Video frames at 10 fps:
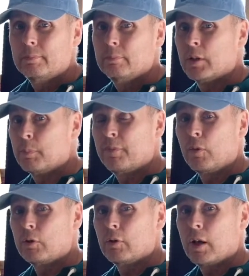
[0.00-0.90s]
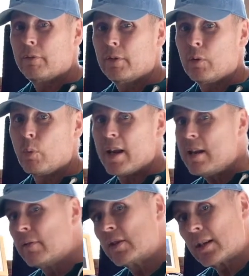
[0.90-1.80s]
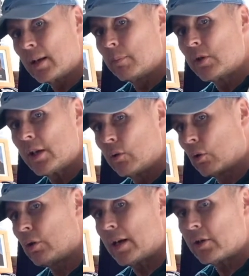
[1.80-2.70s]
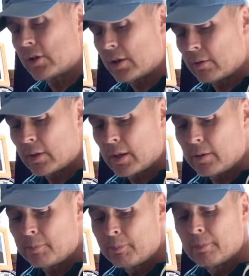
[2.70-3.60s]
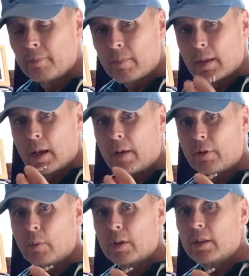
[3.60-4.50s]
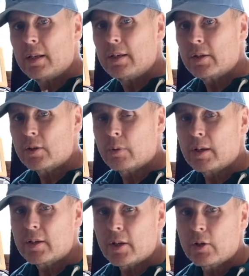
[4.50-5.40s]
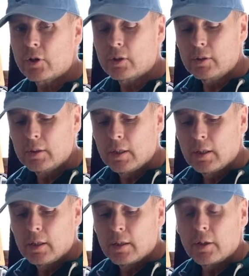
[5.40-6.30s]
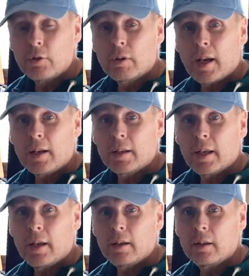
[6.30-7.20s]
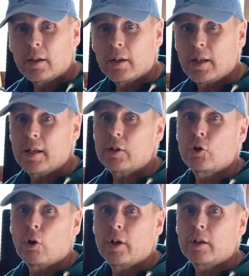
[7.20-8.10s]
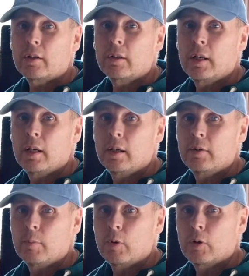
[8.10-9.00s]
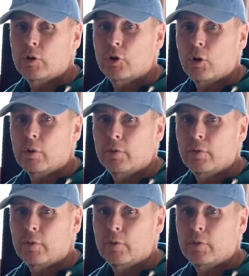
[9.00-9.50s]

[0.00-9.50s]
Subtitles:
what a photograph, a wave as it comes in or crashes out, then having one of these is quite essential. Now, you can get like an electronic remote control